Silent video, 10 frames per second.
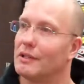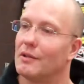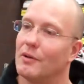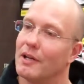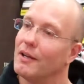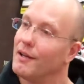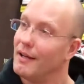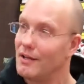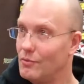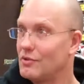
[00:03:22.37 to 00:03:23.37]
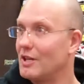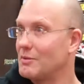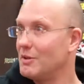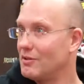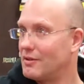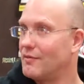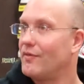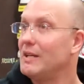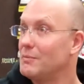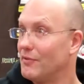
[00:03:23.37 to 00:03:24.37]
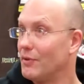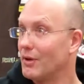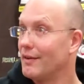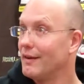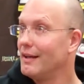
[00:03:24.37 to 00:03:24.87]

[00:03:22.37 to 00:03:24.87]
they can run. We talked about the feet before.